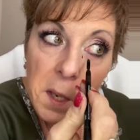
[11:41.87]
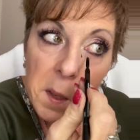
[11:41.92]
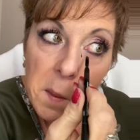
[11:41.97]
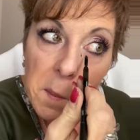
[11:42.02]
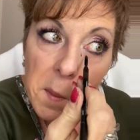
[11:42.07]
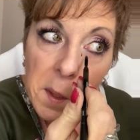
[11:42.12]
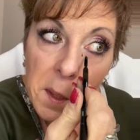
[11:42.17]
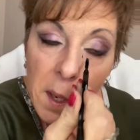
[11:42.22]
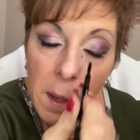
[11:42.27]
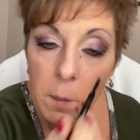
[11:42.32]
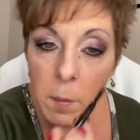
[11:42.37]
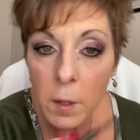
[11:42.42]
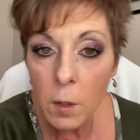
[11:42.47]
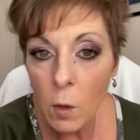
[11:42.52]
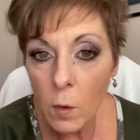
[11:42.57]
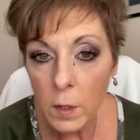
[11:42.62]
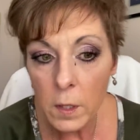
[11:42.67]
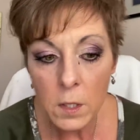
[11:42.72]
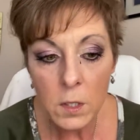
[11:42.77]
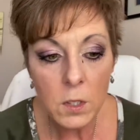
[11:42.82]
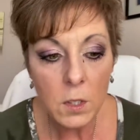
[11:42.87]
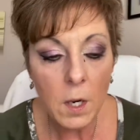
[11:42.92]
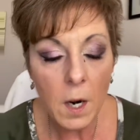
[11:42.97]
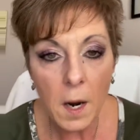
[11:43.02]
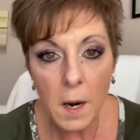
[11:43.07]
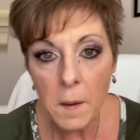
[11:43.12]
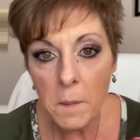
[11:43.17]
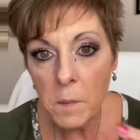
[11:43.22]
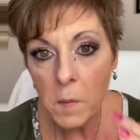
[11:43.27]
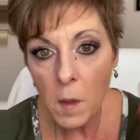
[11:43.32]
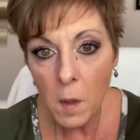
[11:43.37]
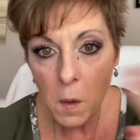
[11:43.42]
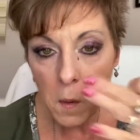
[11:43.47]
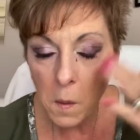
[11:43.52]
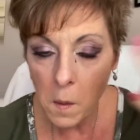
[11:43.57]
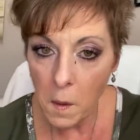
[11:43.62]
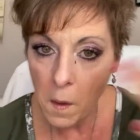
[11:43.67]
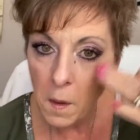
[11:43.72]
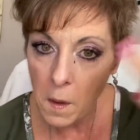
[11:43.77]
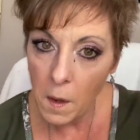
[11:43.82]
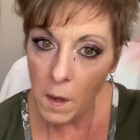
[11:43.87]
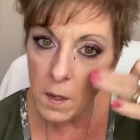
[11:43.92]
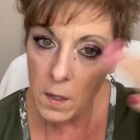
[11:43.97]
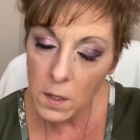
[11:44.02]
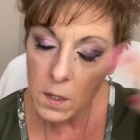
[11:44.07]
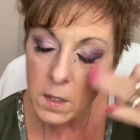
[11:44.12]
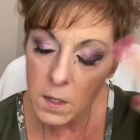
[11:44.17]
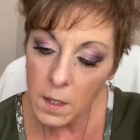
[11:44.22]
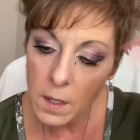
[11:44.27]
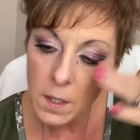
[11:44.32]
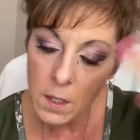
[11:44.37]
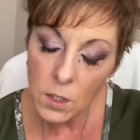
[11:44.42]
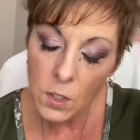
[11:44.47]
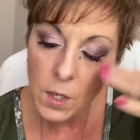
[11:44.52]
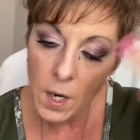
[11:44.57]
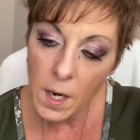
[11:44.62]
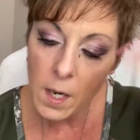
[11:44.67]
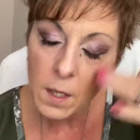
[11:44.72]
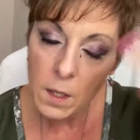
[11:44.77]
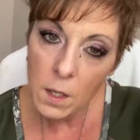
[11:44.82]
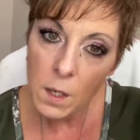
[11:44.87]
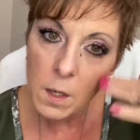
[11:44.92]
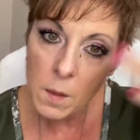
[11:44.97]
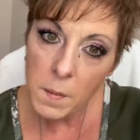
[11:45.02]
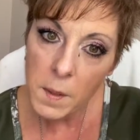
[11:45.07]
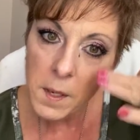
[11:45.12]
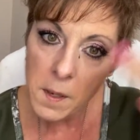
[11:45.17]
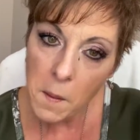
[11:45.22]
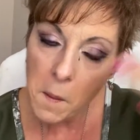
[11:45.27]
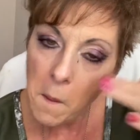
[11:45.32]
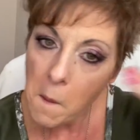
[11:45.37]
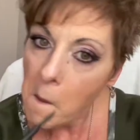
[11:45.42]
It may not be quite as dry. Just let it dry a little bit.